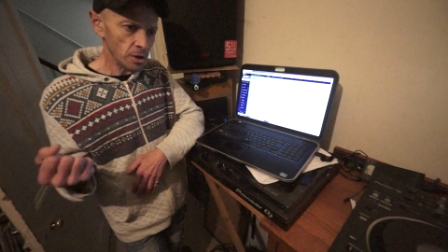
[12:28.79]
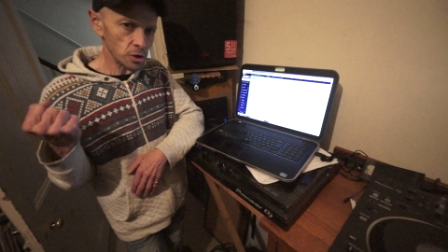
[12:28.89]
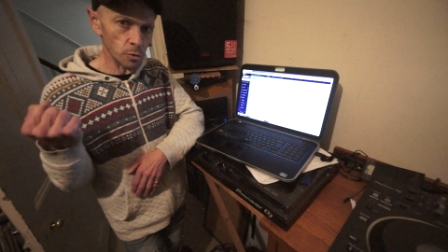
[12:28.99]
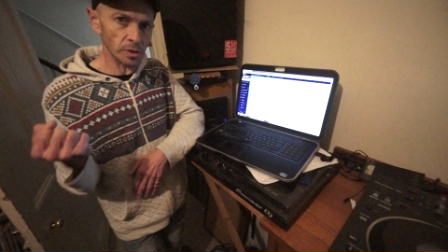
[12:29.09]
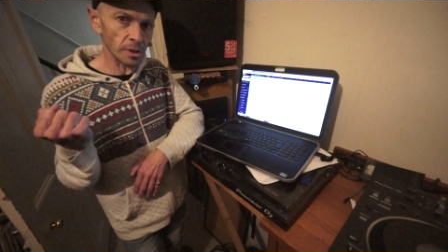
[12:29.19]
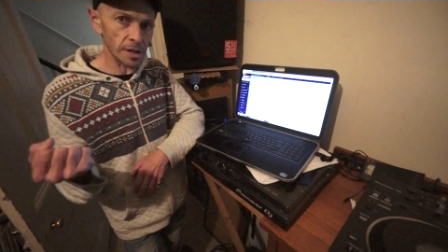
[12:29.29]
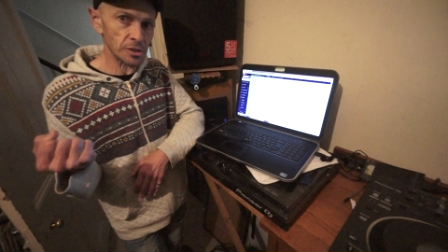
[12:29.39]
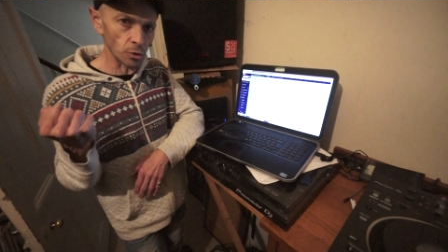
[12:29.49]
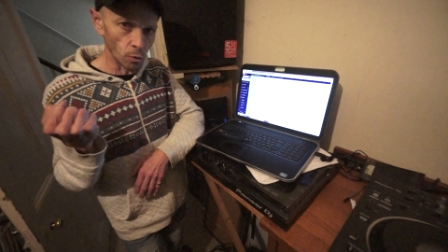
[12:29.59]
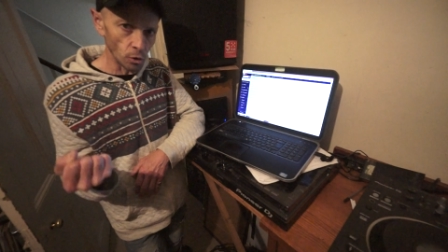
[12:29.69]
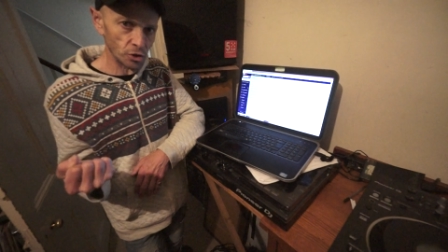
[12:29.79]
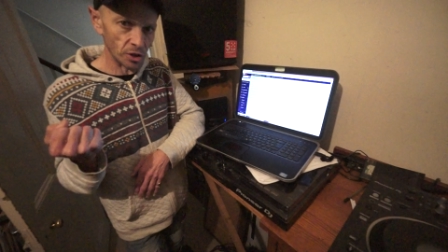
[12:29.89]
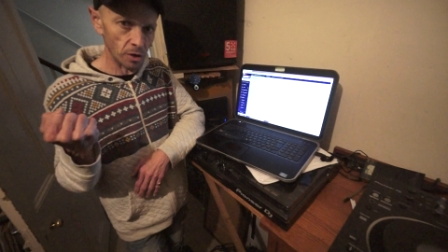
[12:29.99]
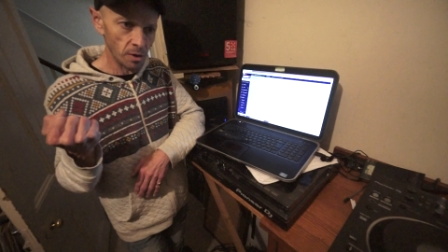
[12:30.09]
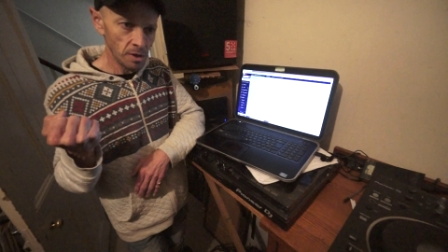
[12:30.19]
you would like to
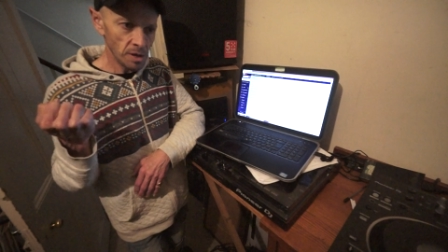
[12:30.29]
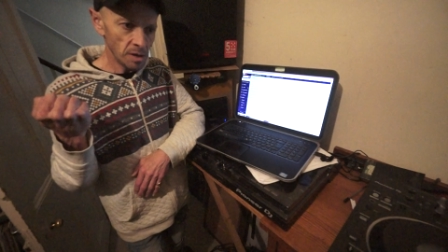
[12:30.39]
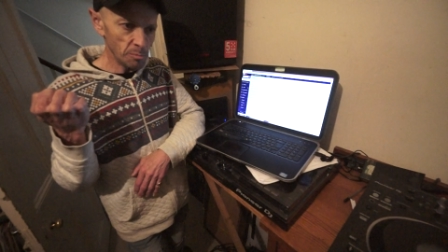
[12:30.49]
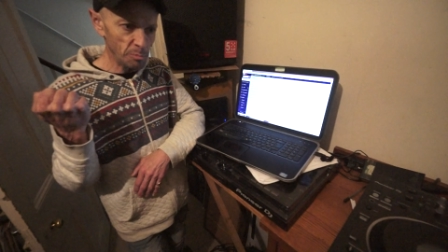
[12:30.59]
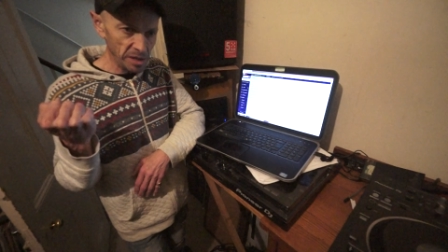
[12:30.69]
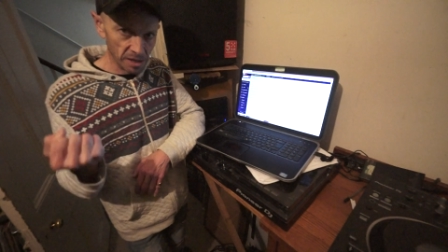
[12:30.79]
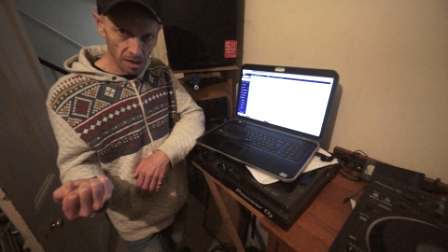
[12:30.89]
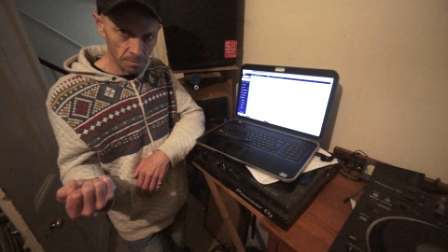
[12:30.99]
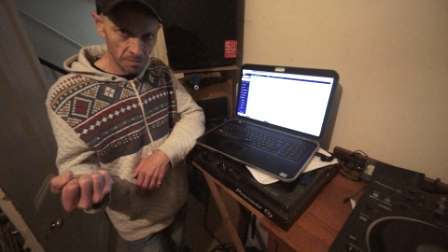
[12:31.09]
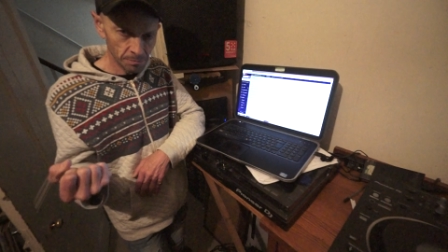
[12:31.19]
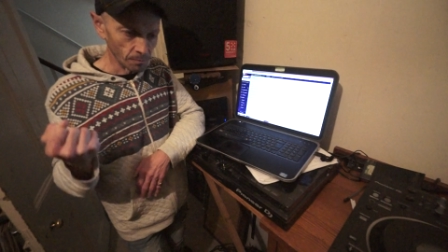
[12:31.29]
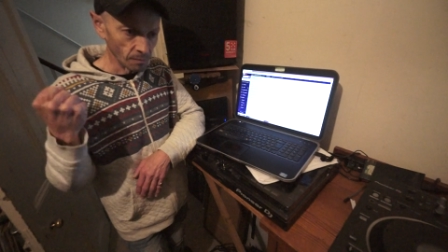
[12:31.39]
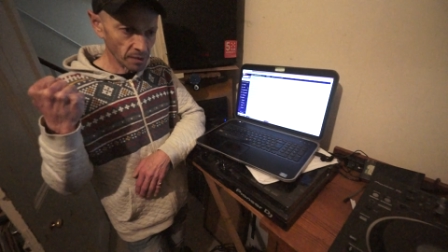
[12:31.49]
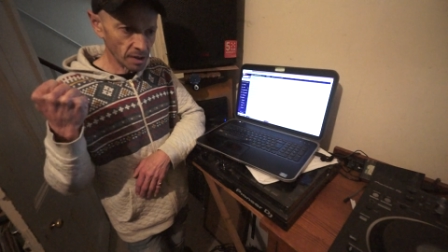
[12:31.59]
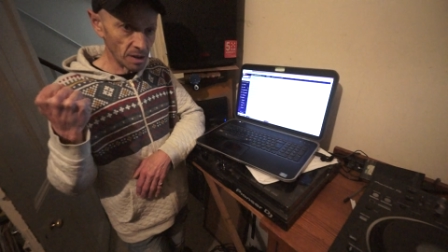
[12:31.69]
also become
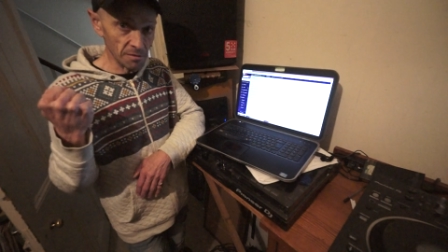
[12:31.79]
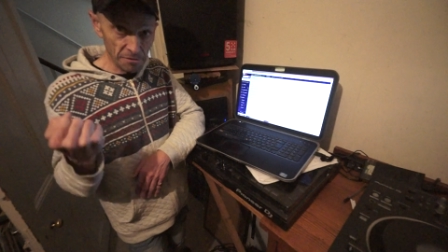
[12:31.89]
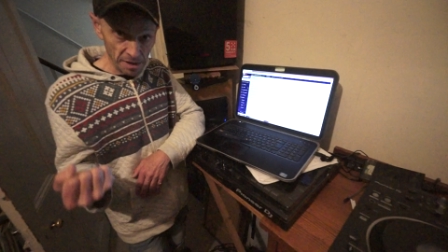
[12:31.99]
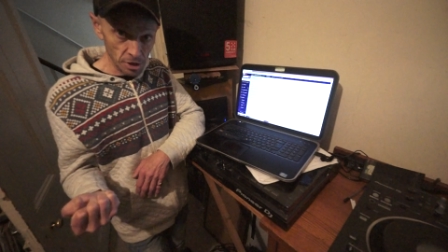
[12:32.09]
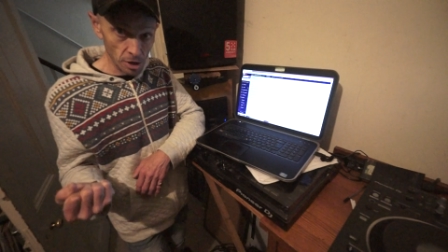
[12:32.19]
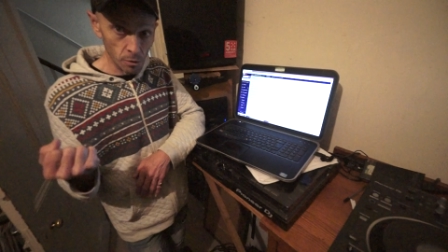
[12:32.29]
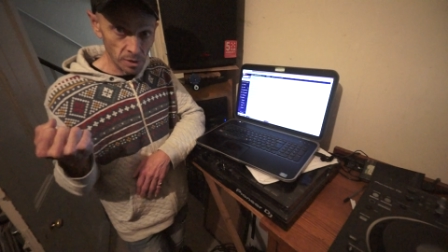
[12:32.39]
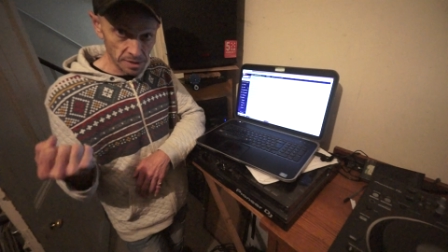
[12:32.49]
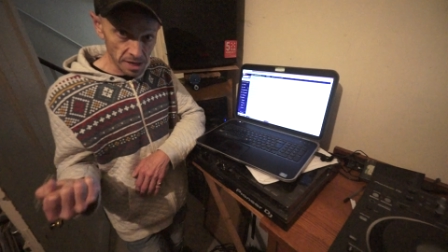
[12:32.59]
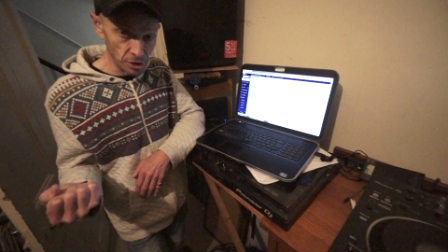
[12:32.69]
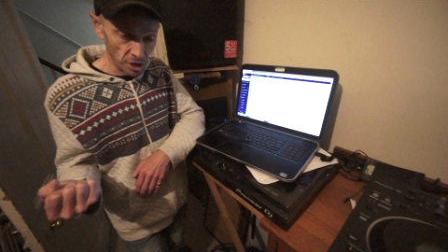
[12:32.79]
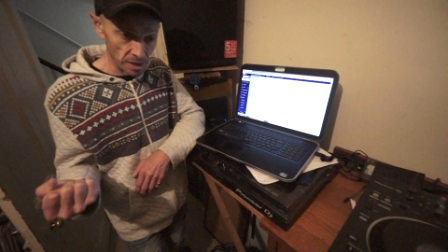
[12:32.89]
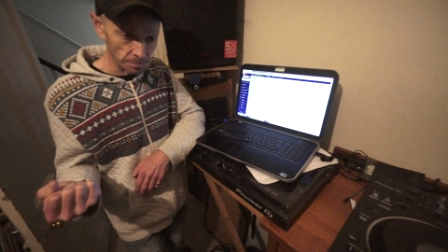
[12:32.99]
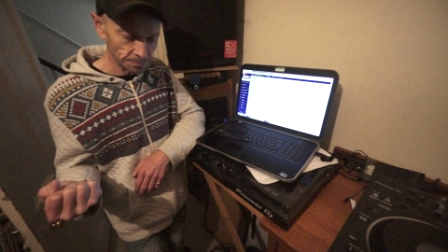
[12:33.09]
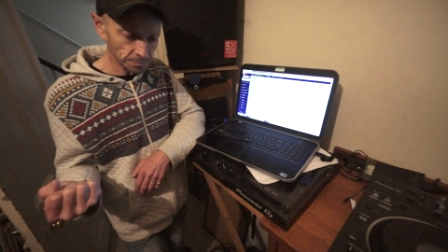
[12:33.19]
a video DJ.